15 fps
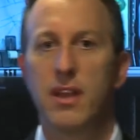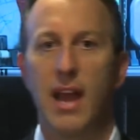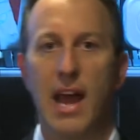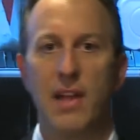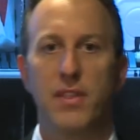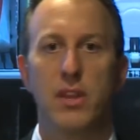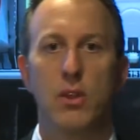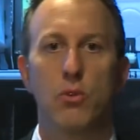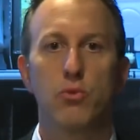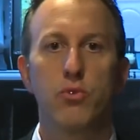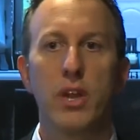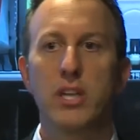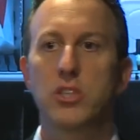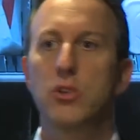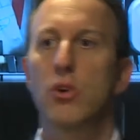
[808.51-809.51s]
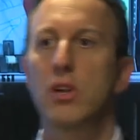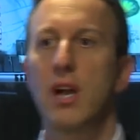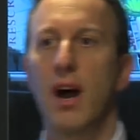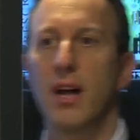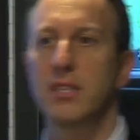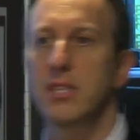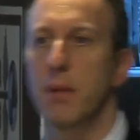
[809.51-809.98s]
and the original
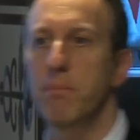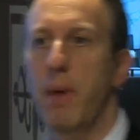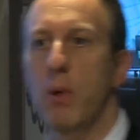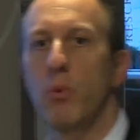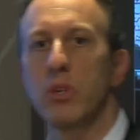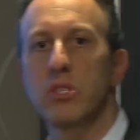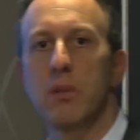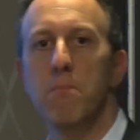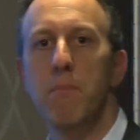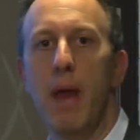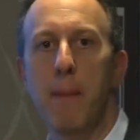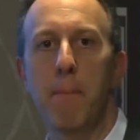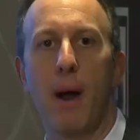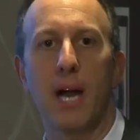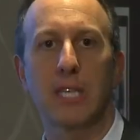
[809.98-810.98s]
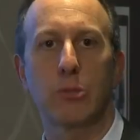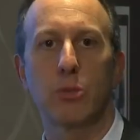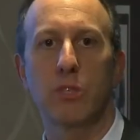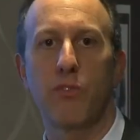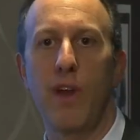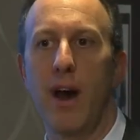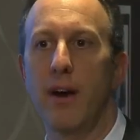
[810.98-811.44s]
concept by which the Medbox was
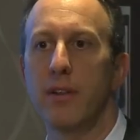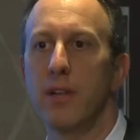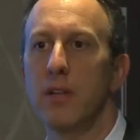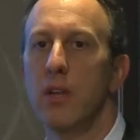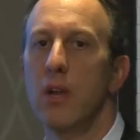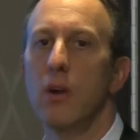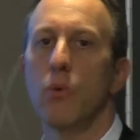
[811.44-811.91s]
founded